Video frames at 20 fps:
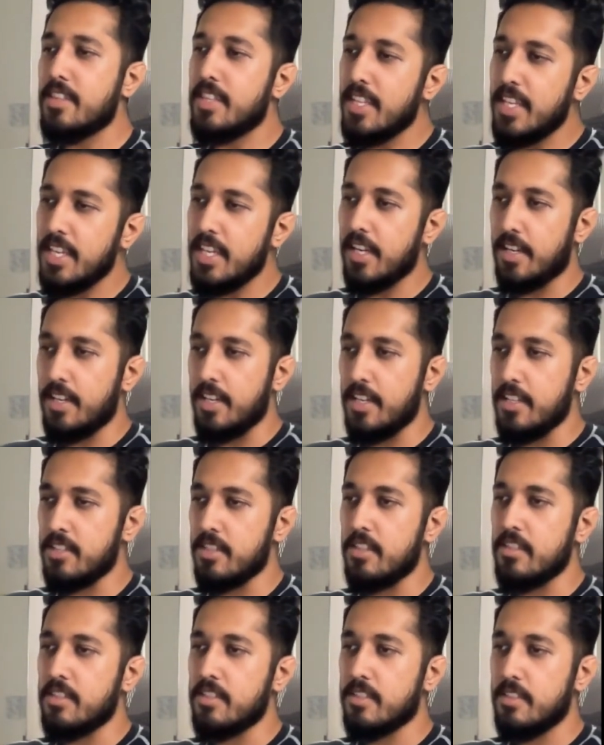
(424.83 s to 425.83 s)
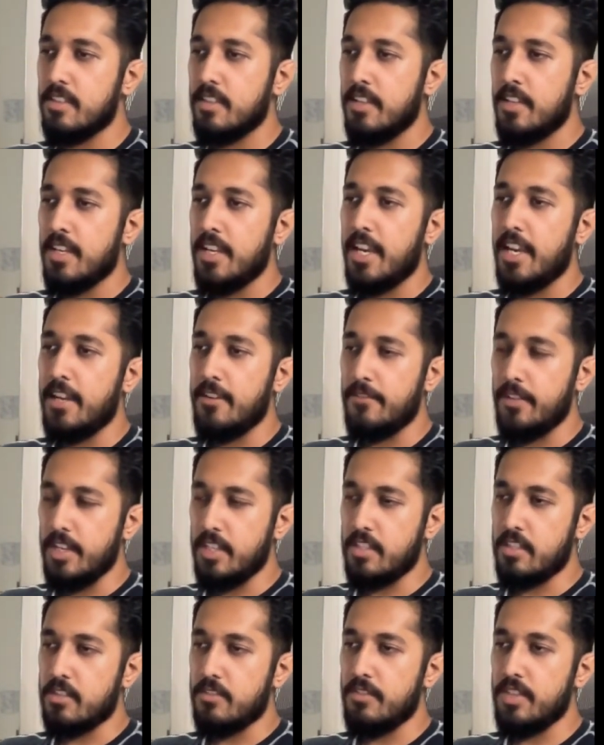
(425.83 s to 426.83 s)
three conditions in
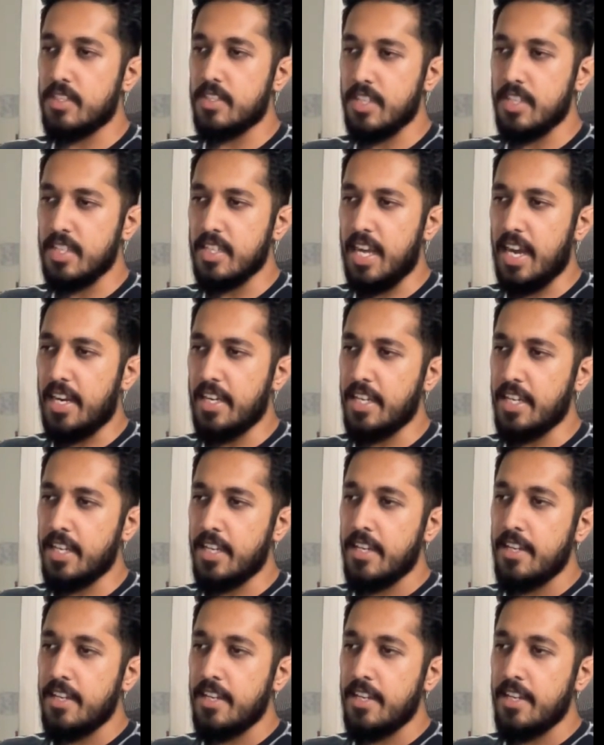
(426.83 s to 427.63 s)
which we see that